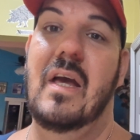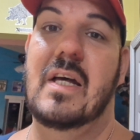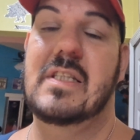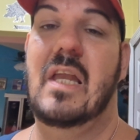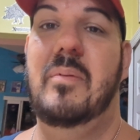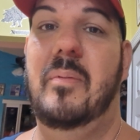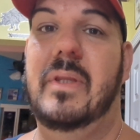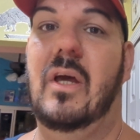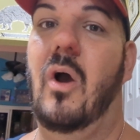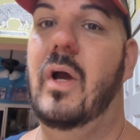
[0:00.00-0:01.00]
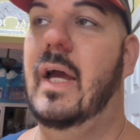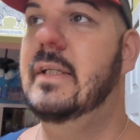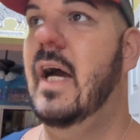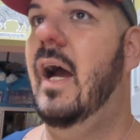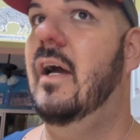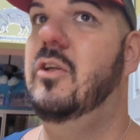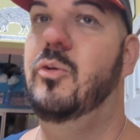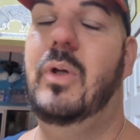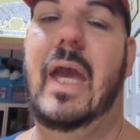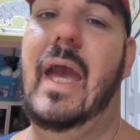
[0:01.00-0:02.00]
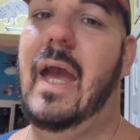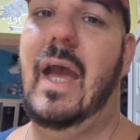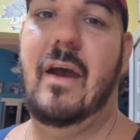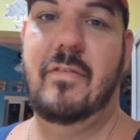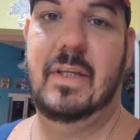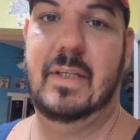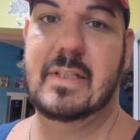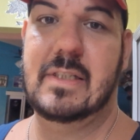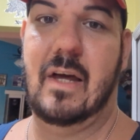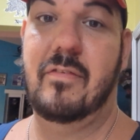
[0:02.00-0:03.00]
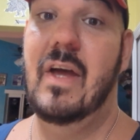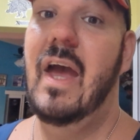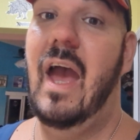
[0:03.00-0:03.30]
Because a lot of people think, okay, diet, you can't have any of this stuff.